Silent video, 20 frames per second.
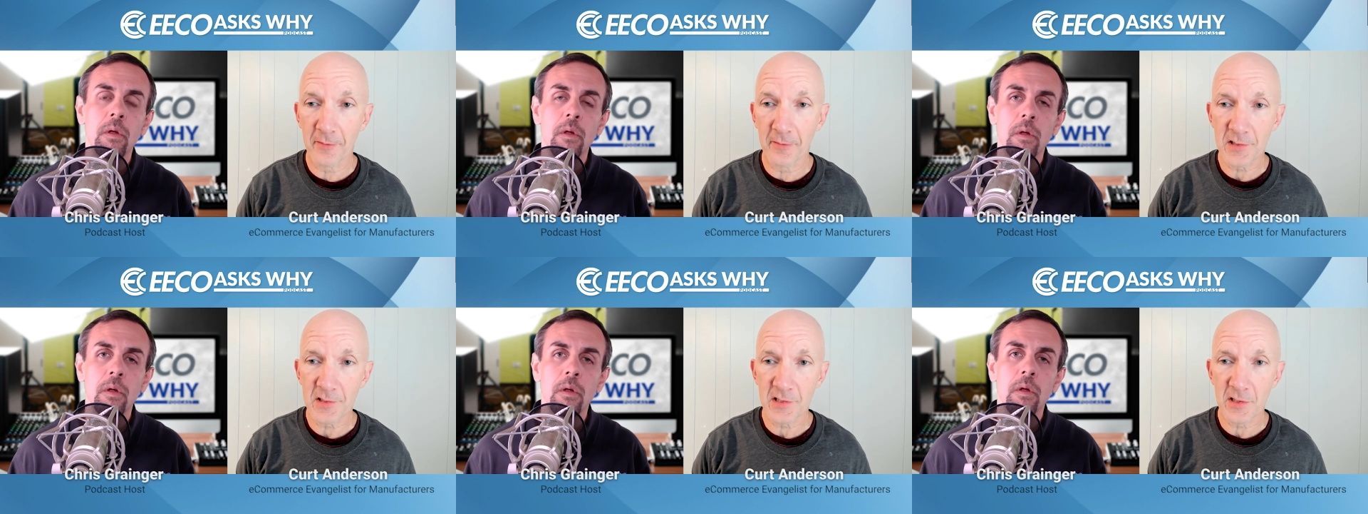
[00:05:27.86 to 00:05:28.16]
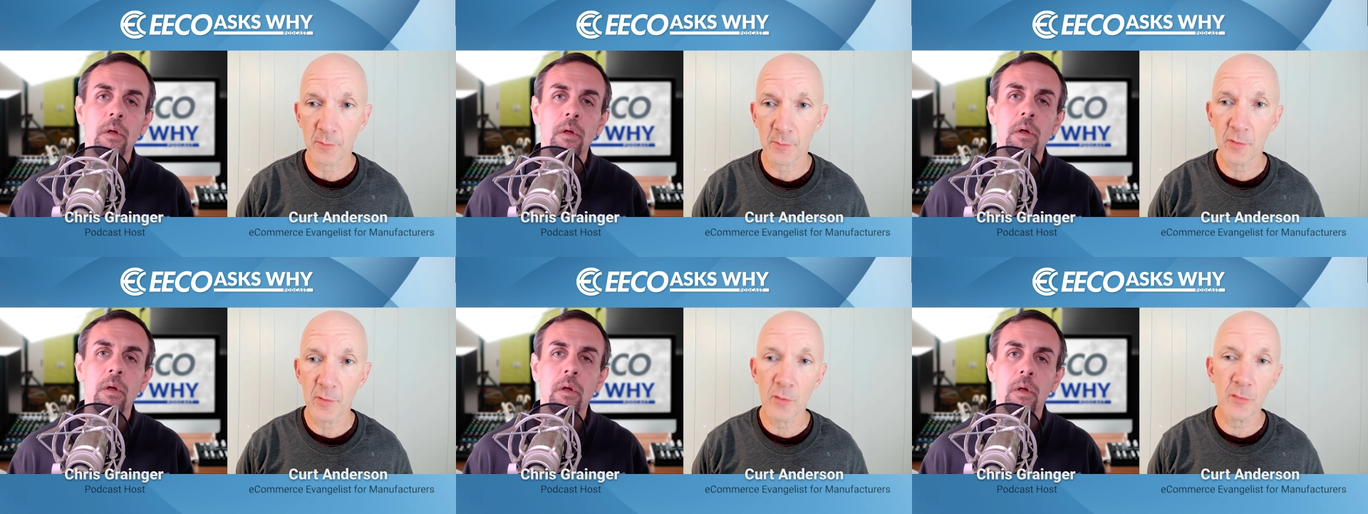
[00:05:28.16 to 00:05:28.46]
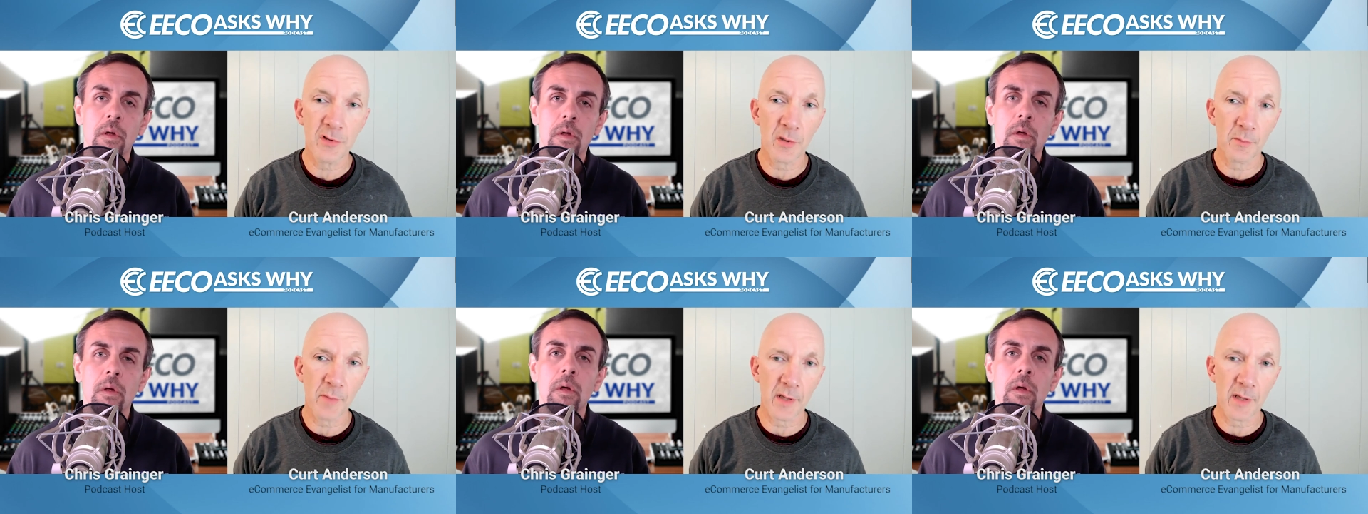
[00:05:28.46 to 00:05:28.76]
Speaker 1: this term. New
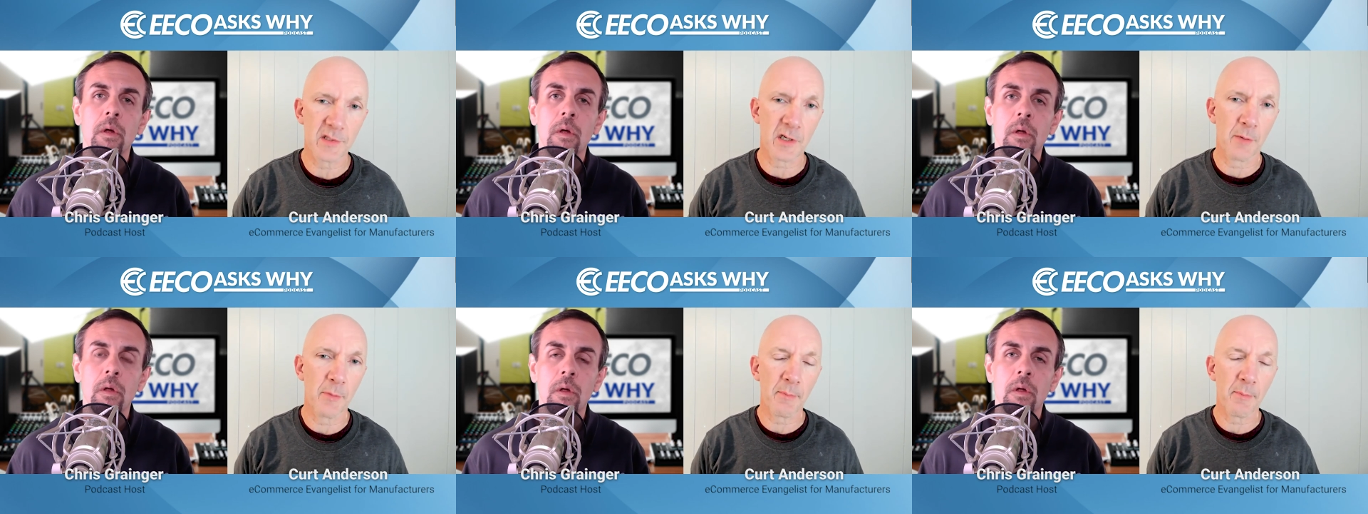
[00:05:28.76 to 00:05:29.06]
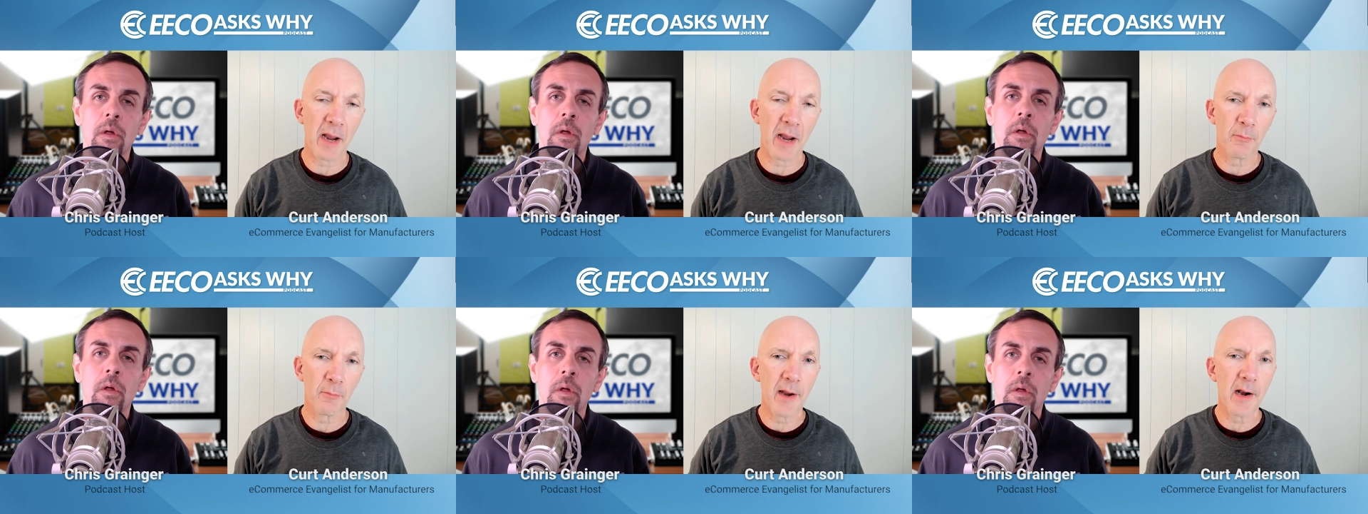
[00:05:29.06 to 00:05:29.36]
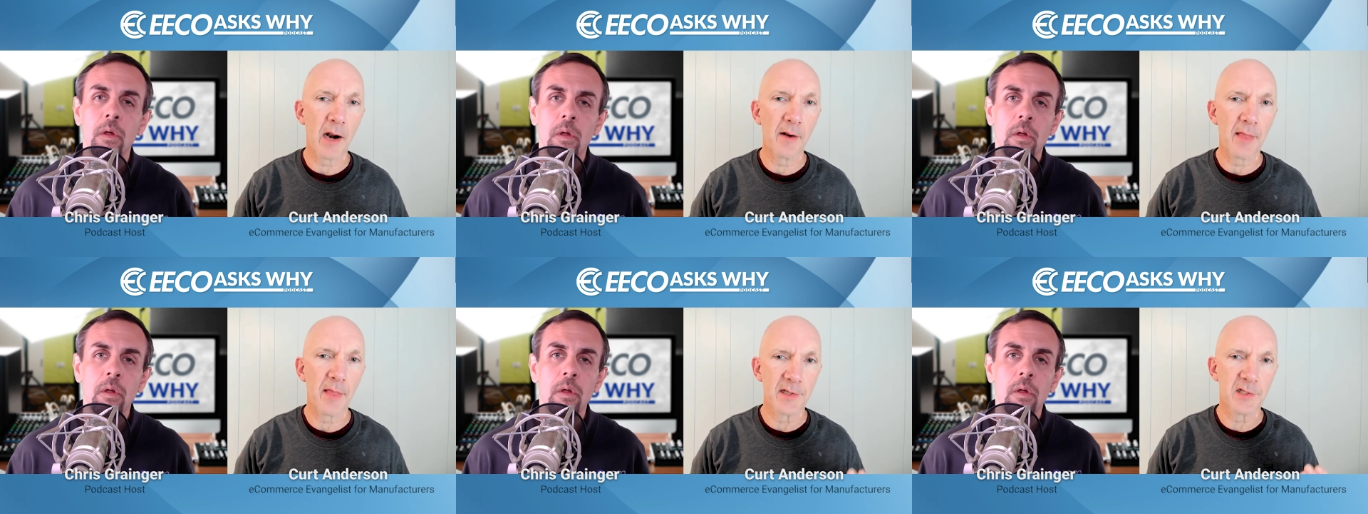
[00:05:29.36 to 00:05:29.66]
term that's come on my
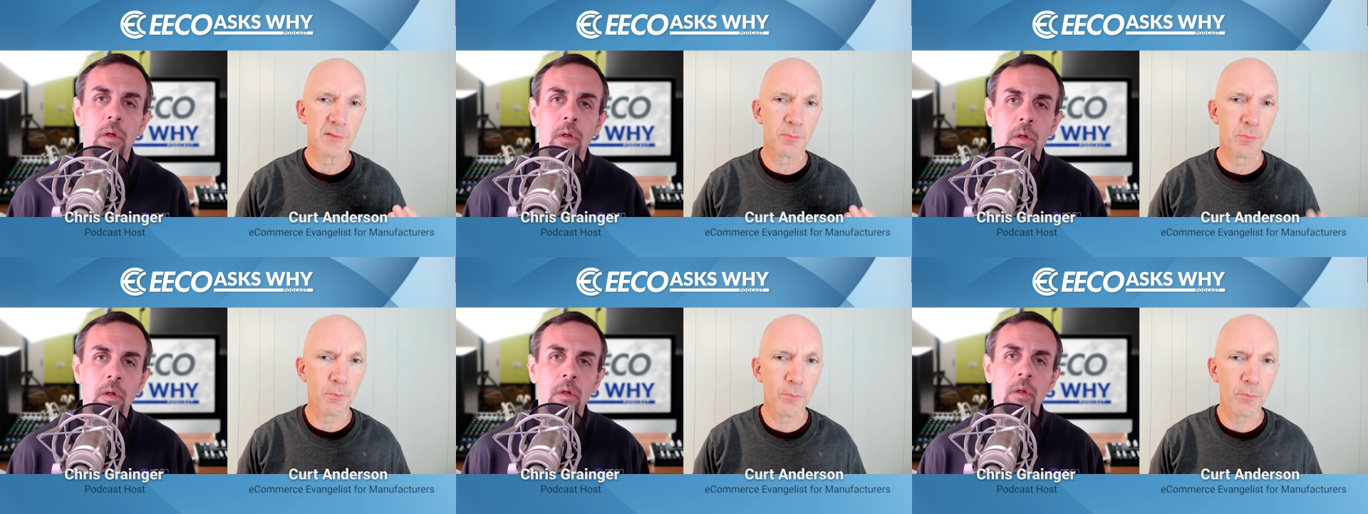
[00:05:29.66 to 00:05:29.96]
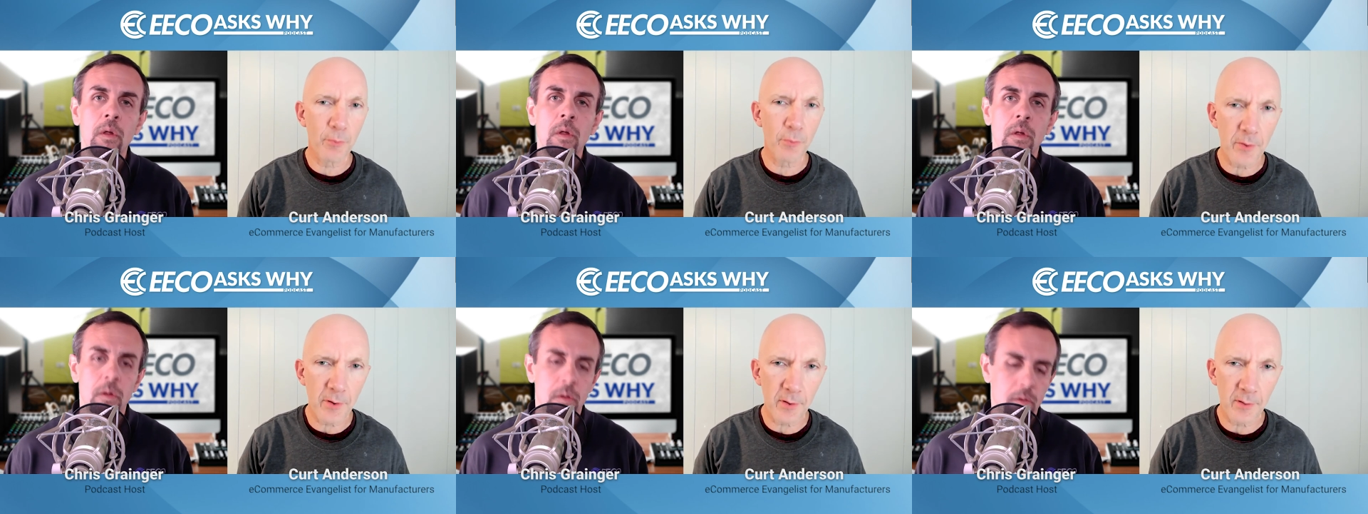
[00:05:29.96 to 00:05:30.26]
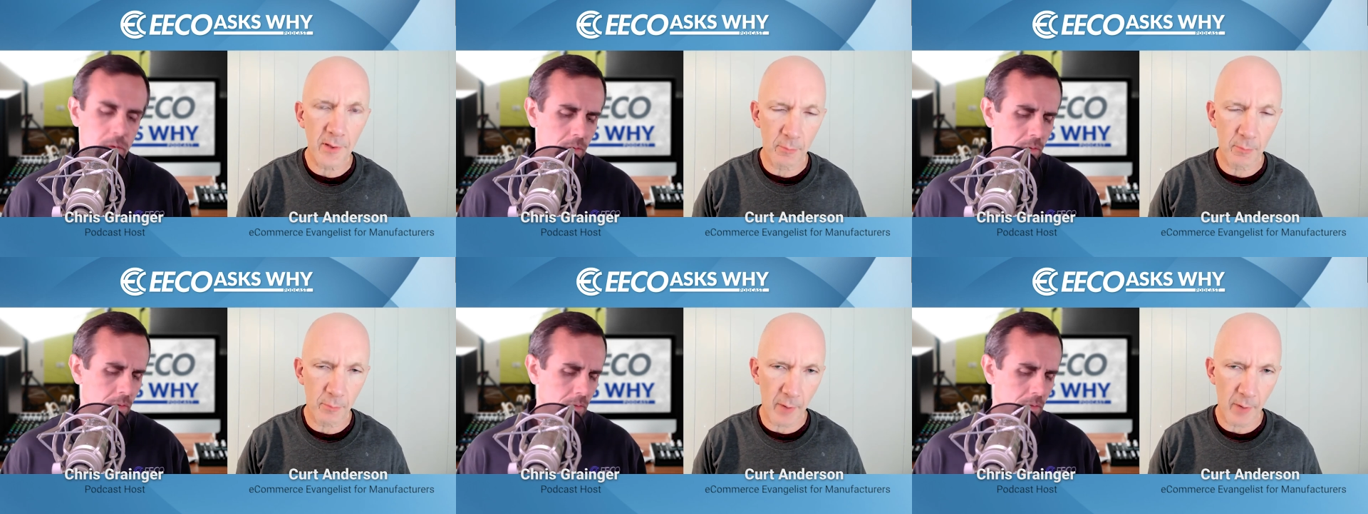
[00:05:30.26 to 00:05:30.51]
radar that's really